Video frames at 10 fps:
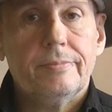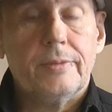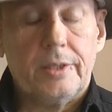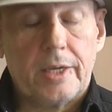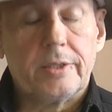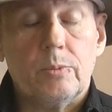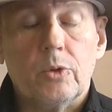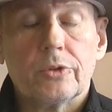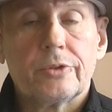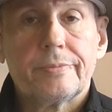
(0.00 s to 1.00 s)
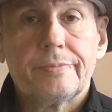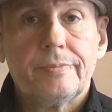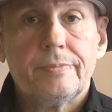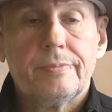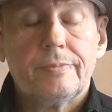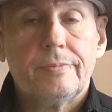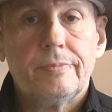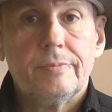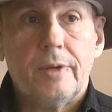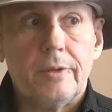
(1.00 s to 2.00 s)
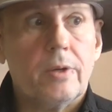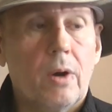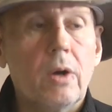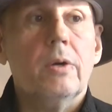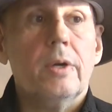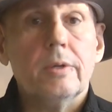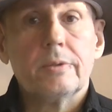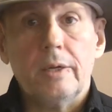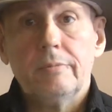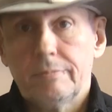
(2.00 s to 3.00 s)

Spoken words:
It actually works. And they go, oh yeah, okay.